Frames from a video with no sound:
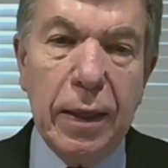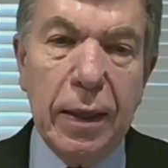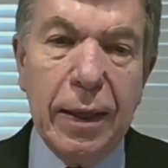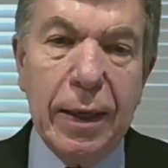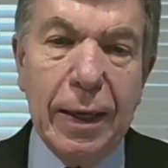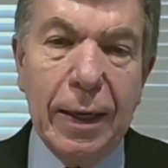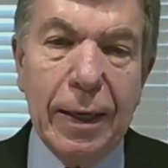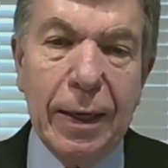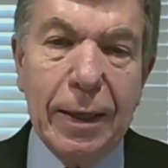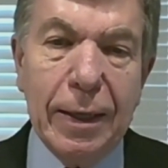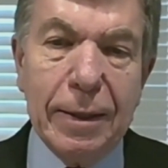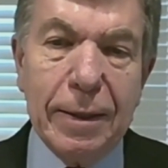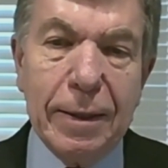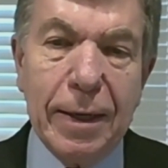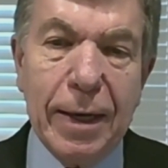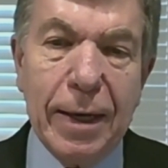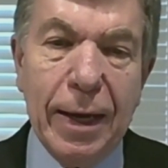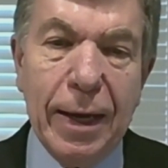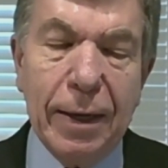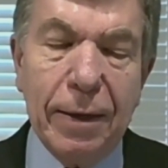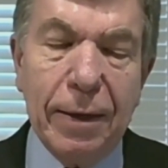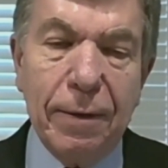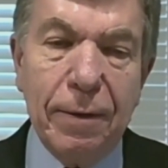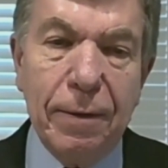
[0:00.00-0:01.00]
Uh,
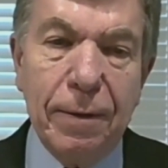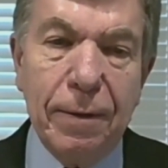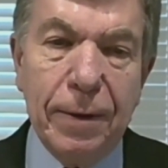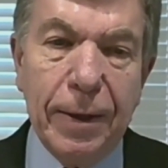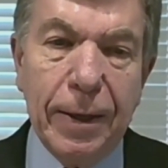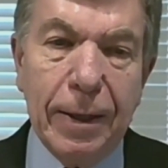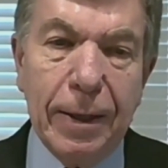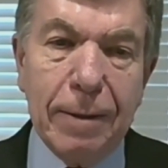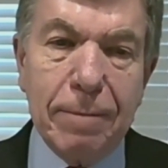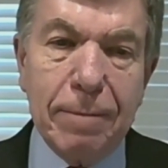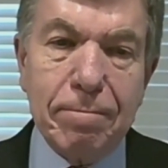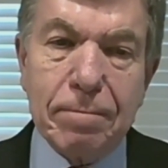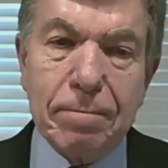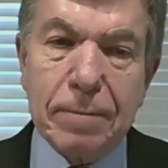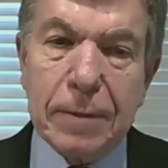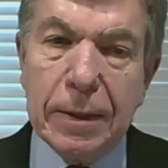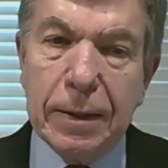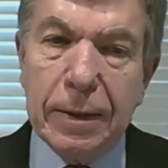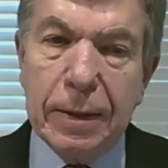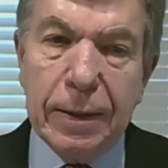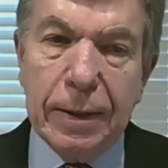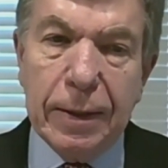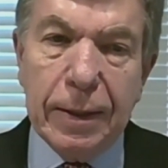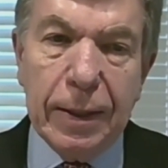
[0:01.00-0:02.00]
and uh,
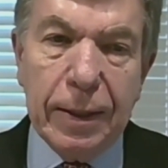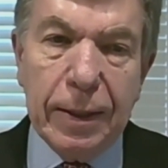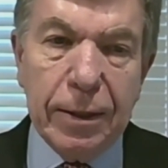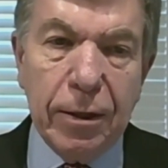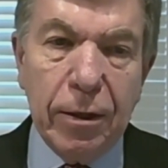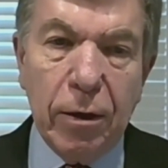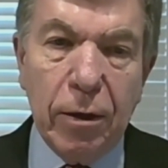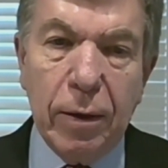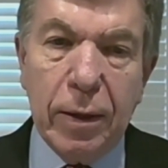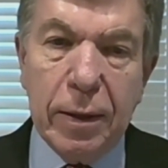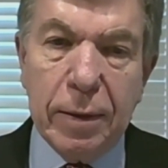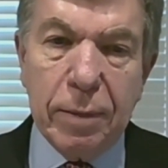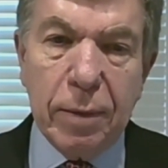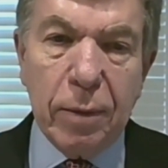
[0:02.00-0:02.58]
you know,